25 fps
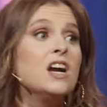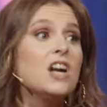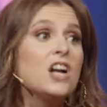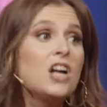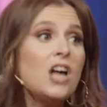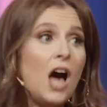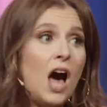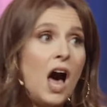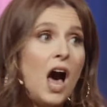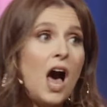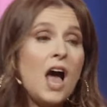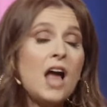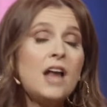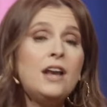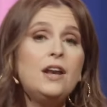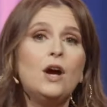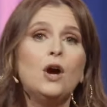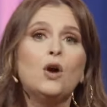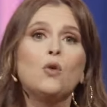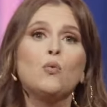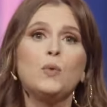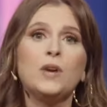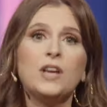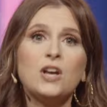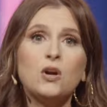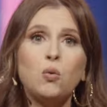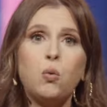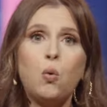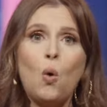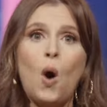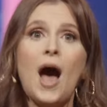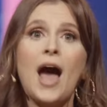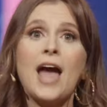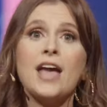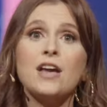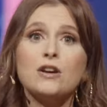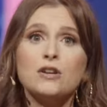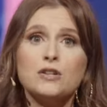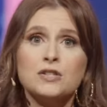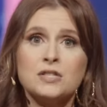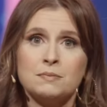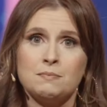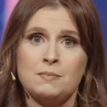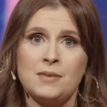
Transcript: God requires